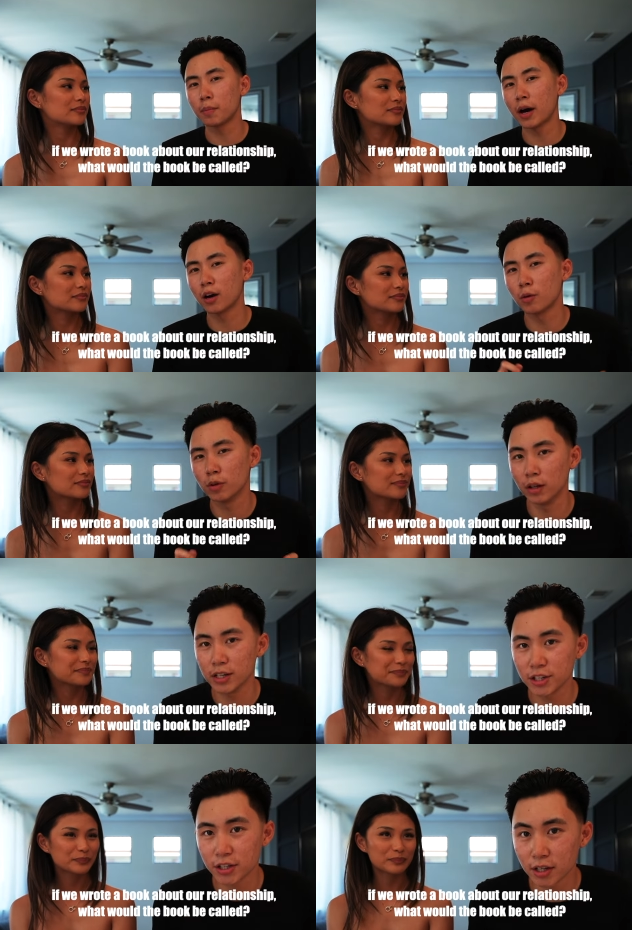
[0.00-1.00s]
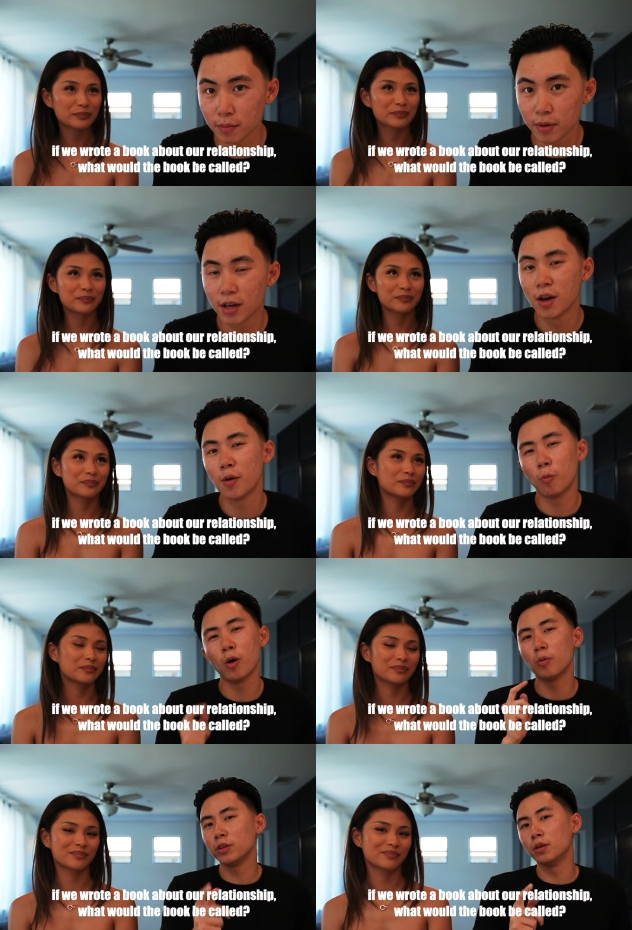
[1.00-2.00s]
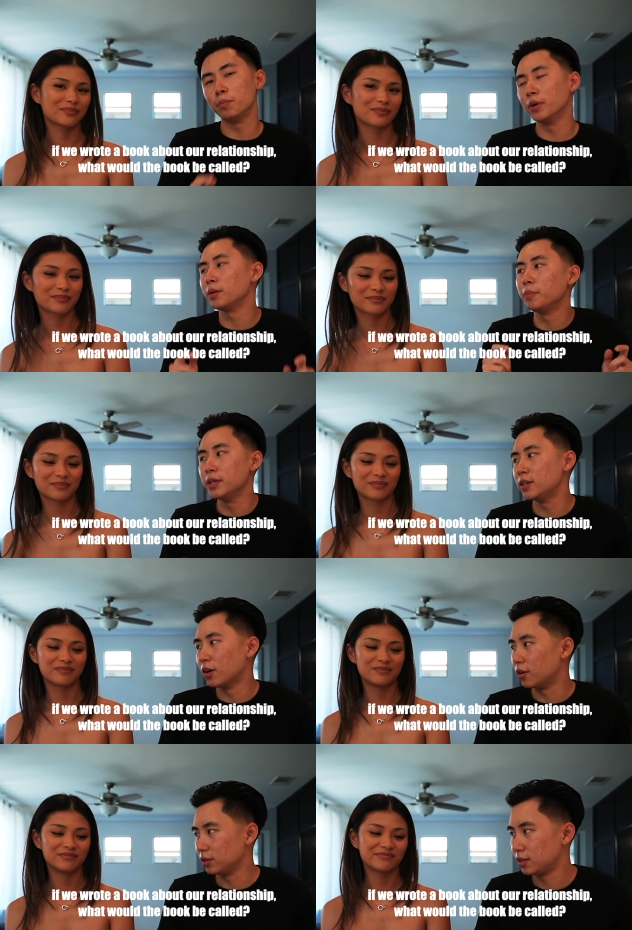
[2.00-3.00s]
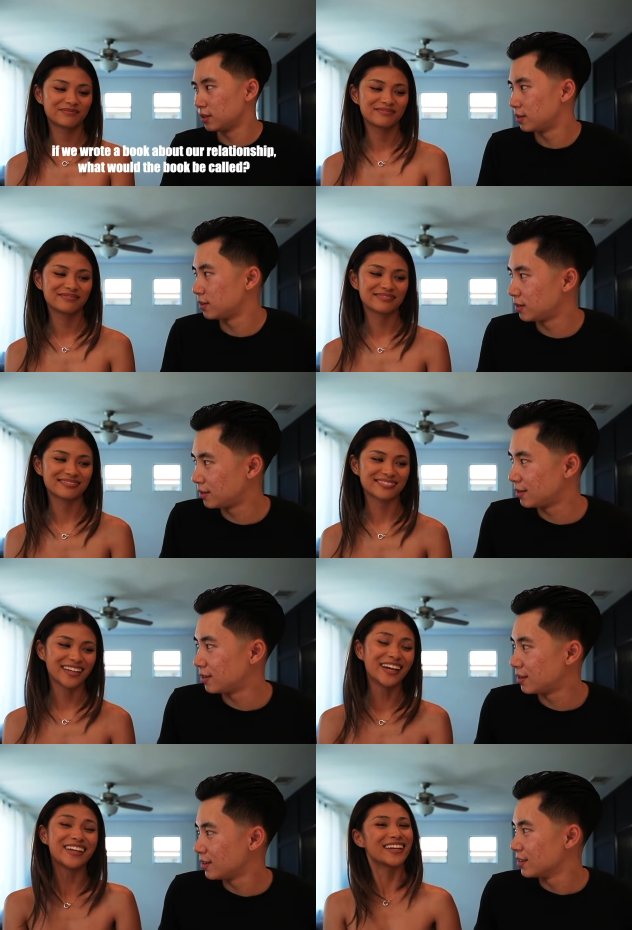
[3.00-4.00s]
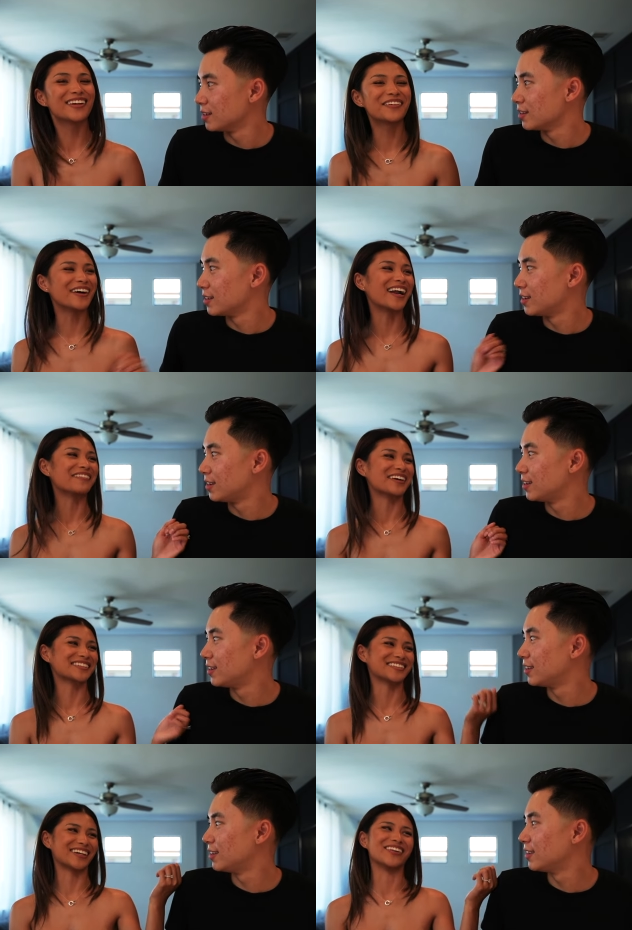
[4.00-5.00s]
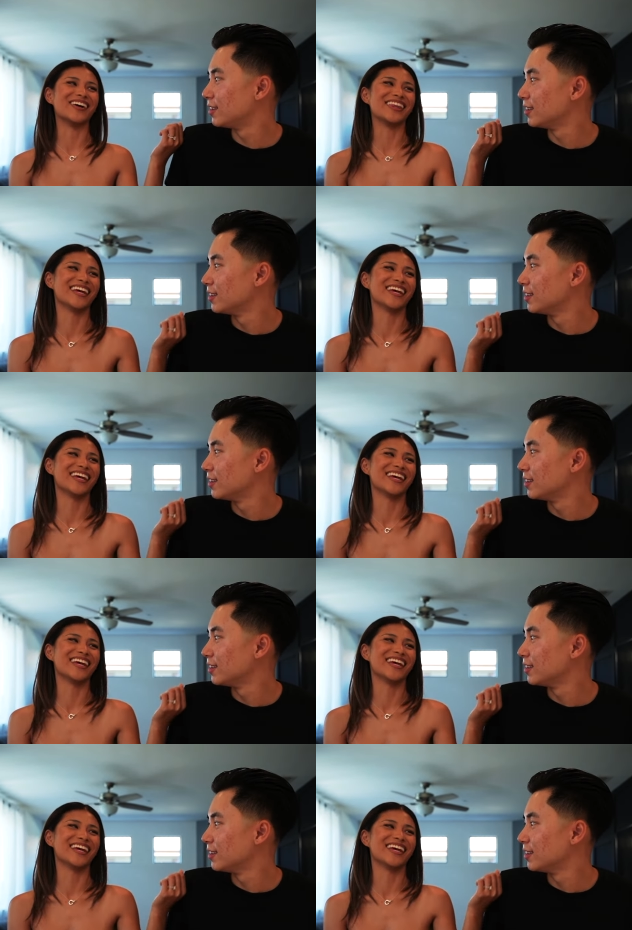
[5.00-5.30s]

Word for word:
Speaker 1: about our relationship, what would the book be called?
Speaker 2: You know what? I've actually thought about